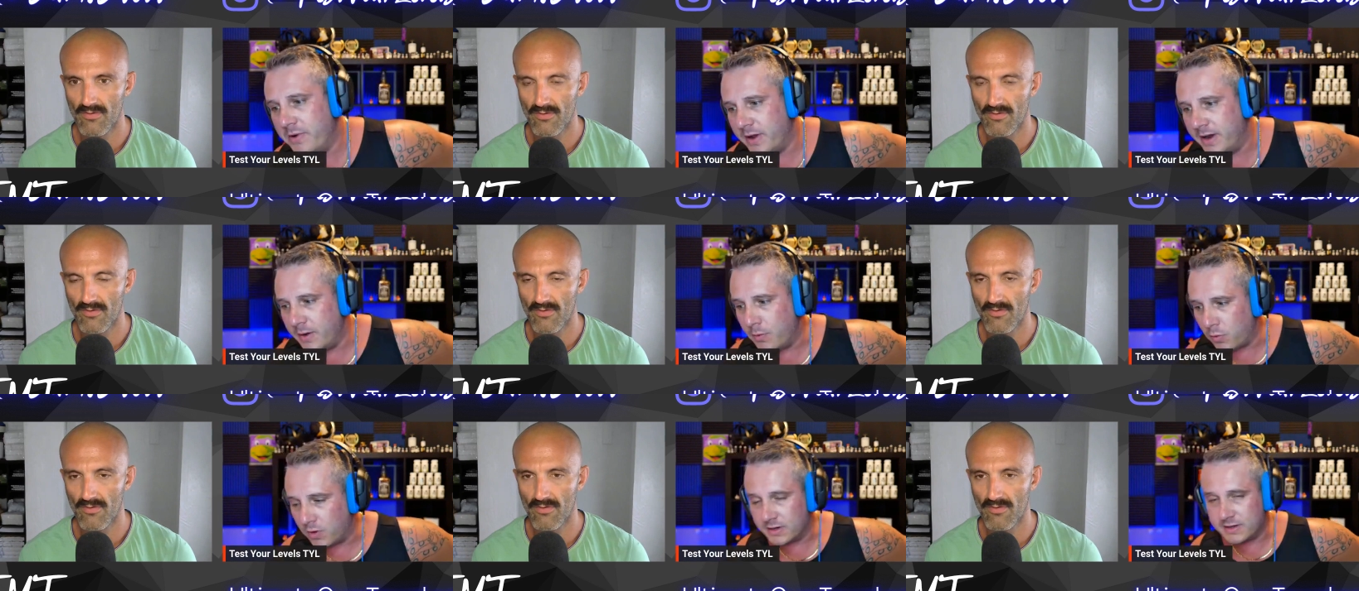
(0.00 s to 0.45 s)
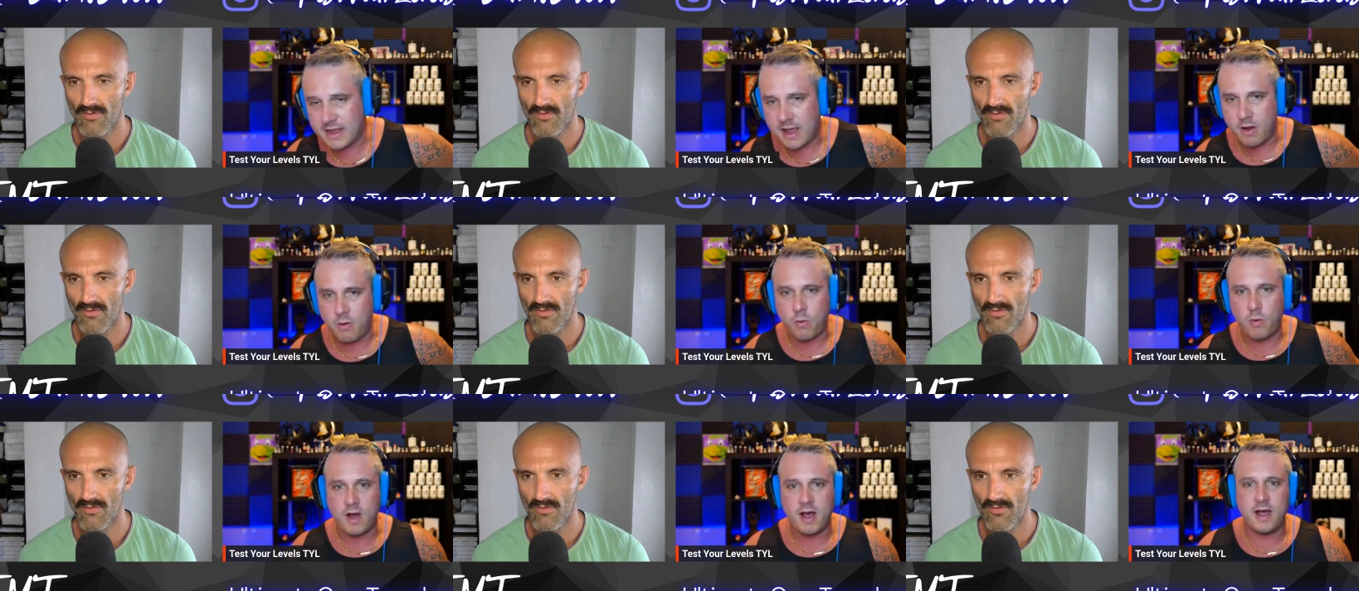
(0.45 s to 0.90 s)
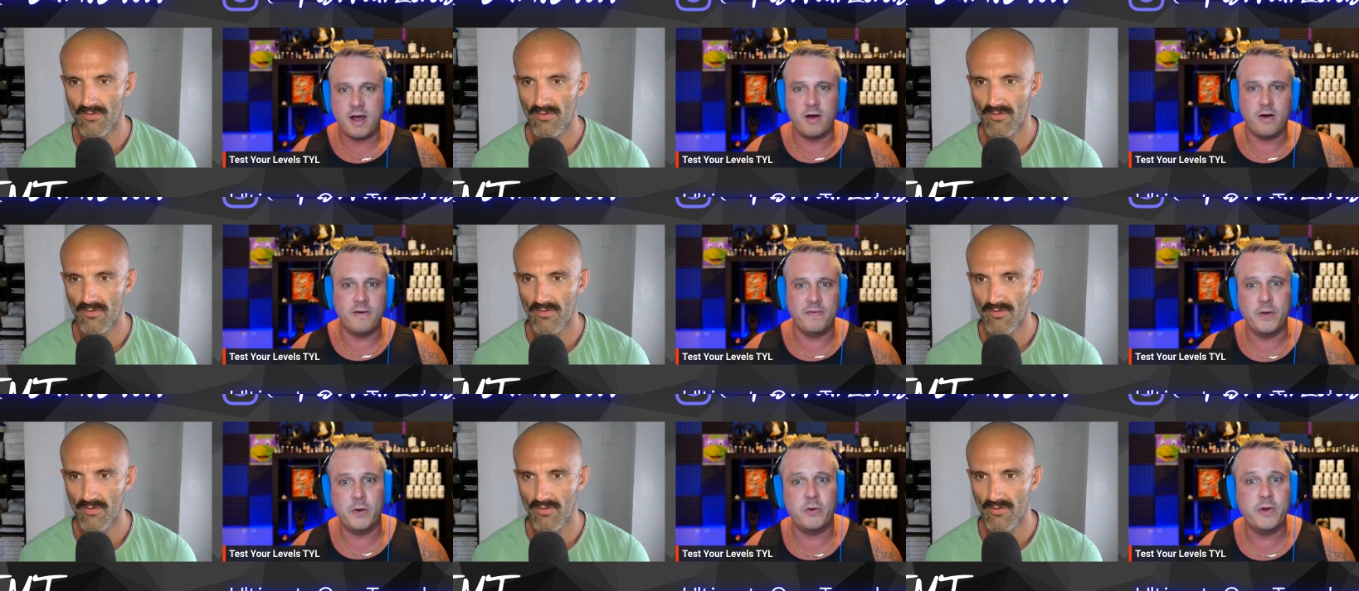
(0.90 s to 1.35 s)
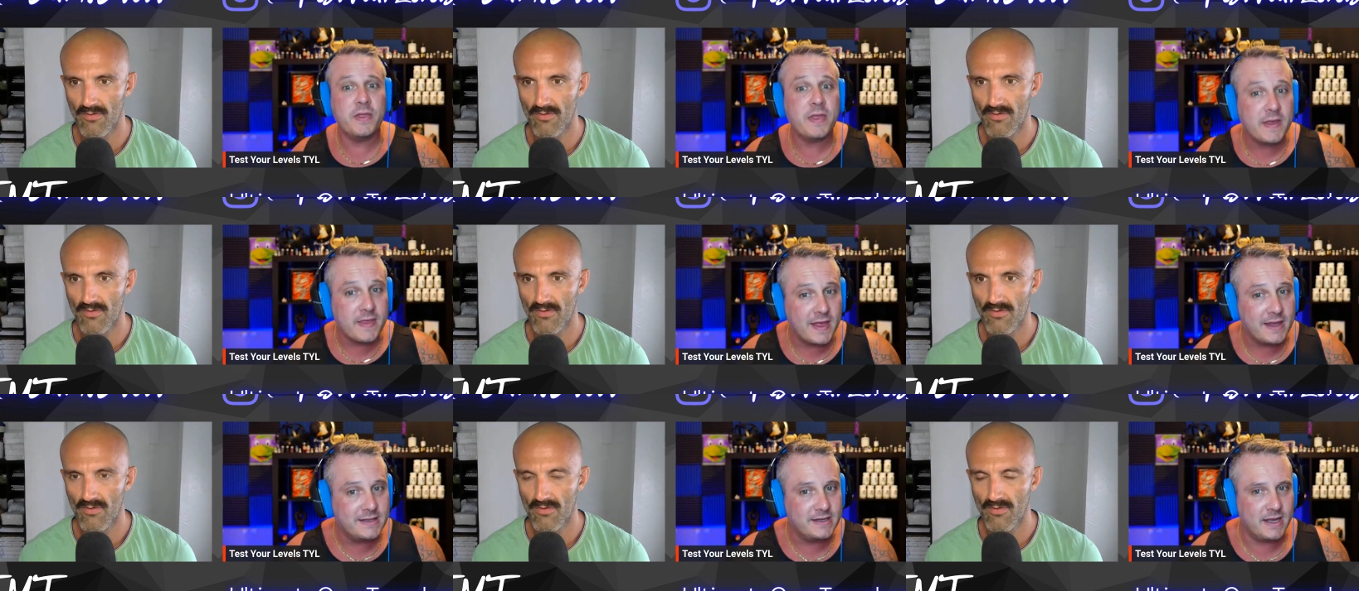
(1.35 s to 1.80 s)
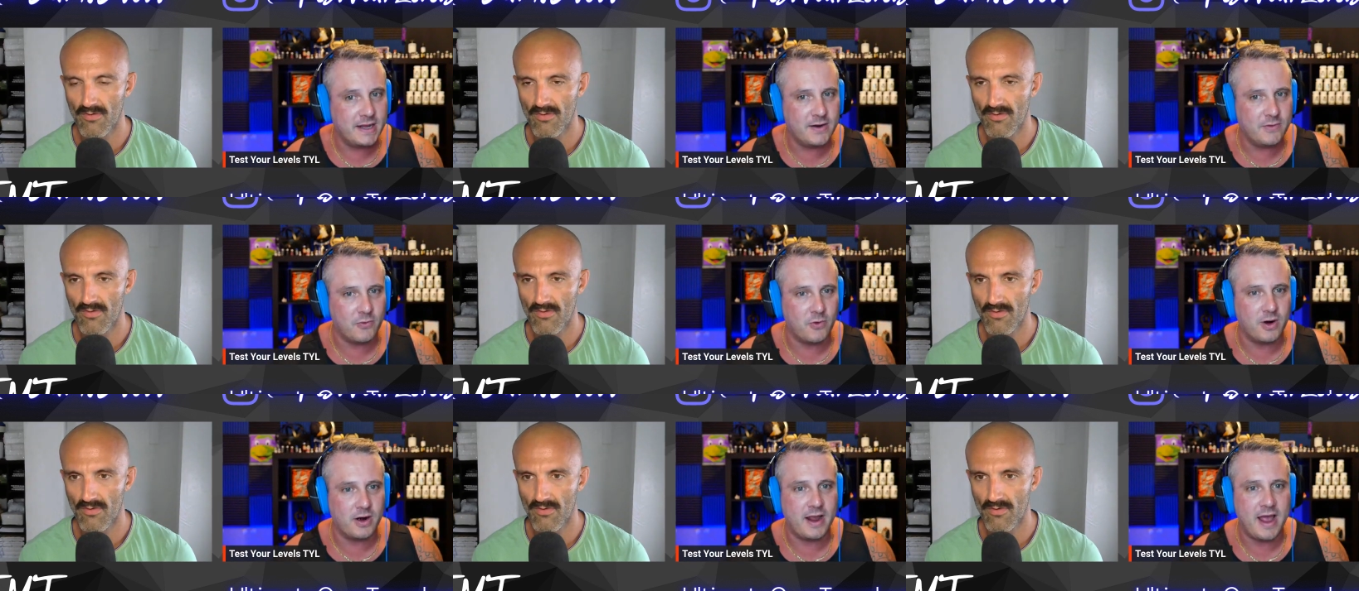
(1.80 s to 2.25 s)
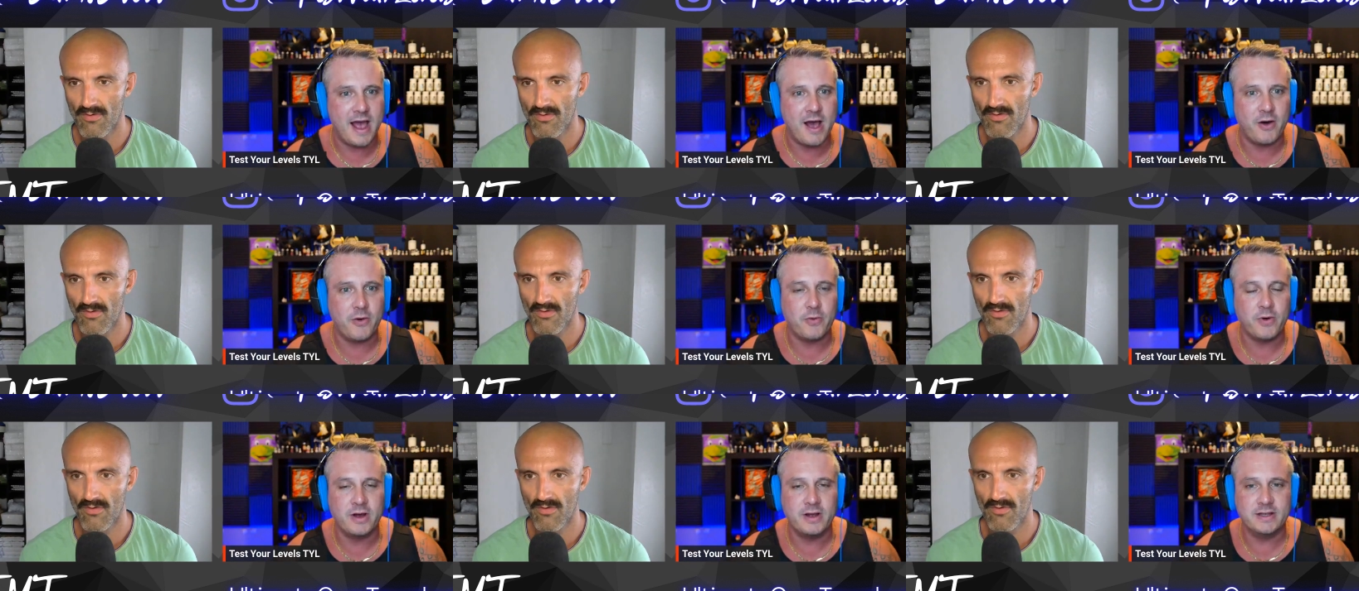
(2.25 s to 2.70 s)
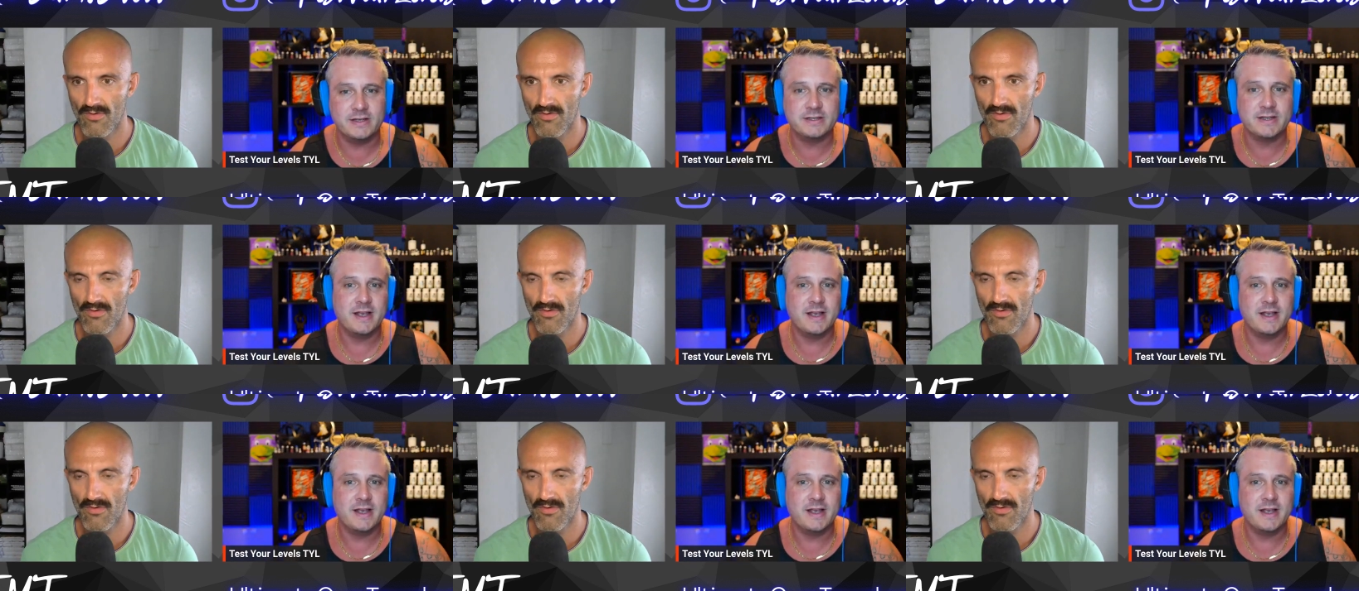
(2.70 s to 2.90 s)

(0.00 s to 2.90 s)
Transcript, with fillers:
Speaker 1: worked out well the only thing that didn't work out was